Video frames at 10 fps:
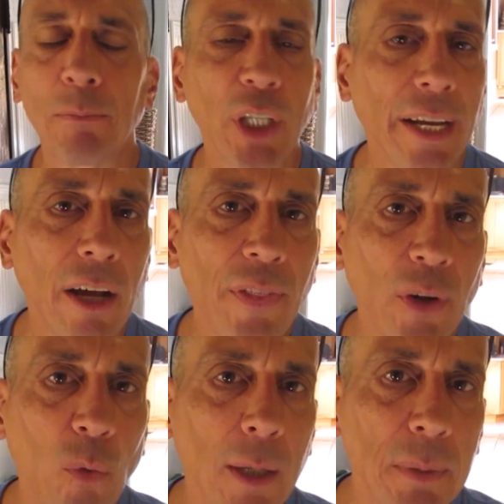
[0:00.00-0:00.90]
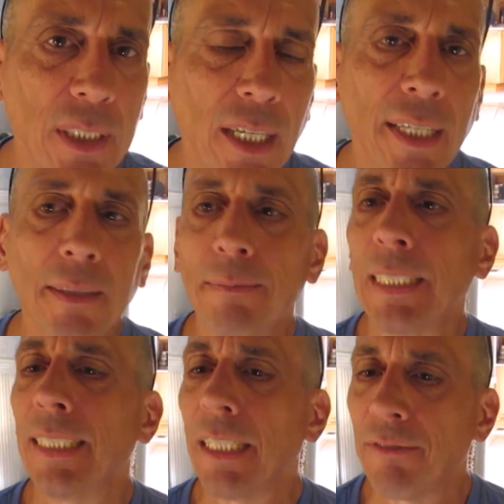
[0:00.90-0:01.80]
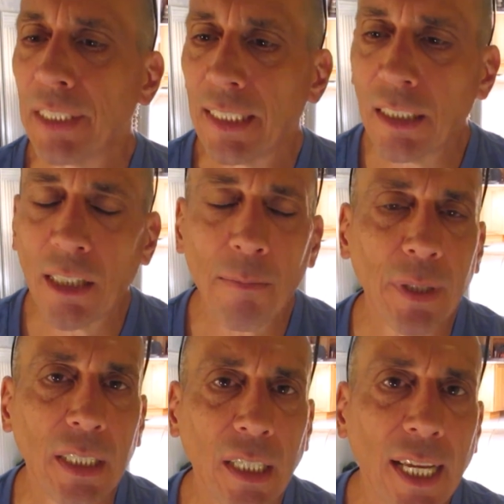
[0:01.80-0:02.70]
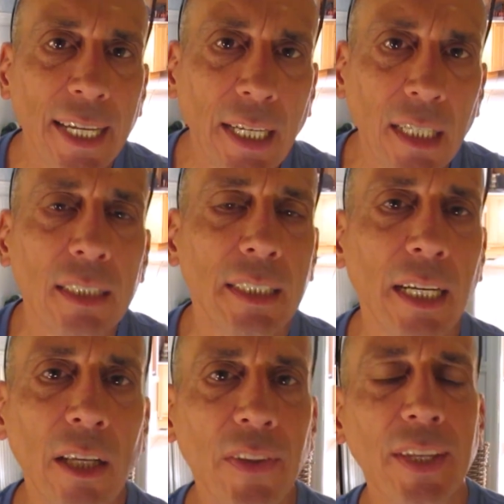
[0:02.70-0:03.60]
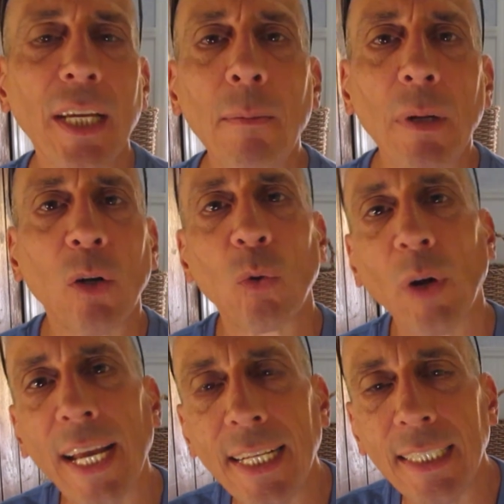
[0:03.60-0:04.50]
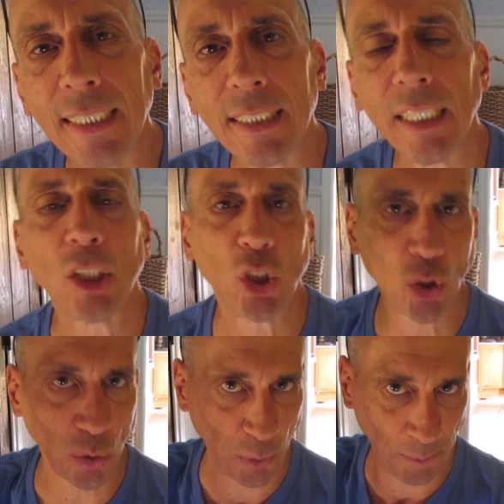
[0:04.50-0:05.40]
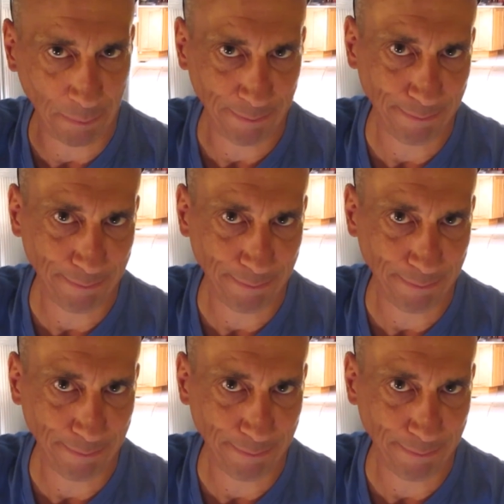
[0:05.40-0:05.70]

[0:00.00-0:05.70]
Check out their website. If you see something you like, tell them Randy sent you.